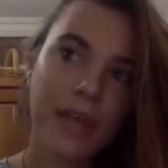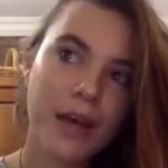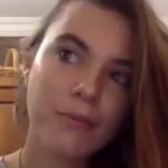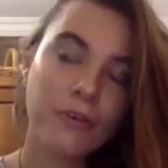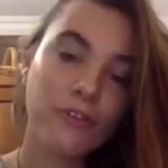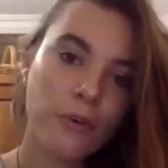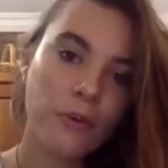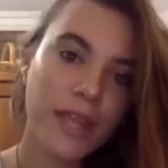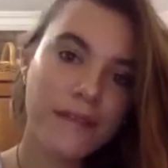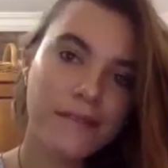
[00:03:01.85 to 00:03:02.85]
Before we
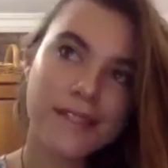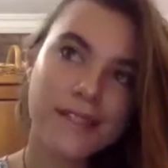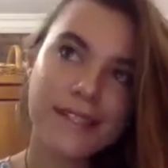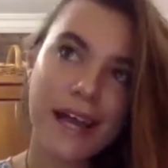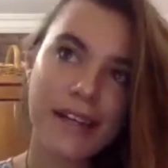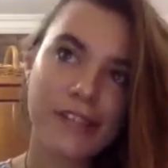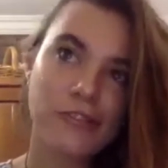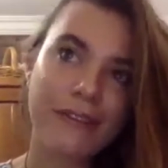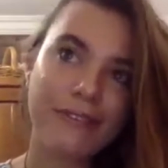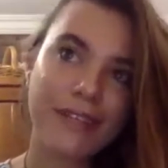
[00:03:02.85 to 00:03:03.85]
even started
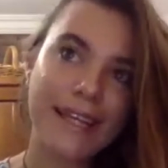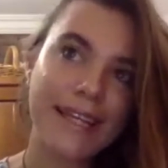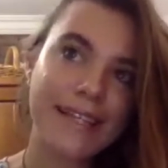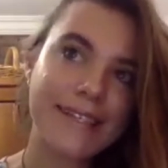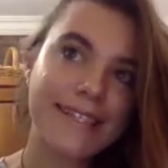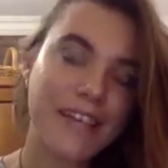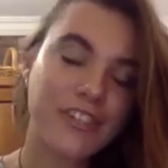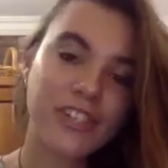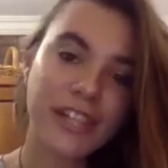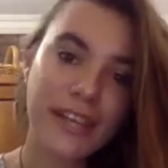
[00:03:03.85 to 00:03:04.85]
traveling
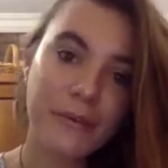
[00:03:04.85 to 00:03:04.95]
internationally,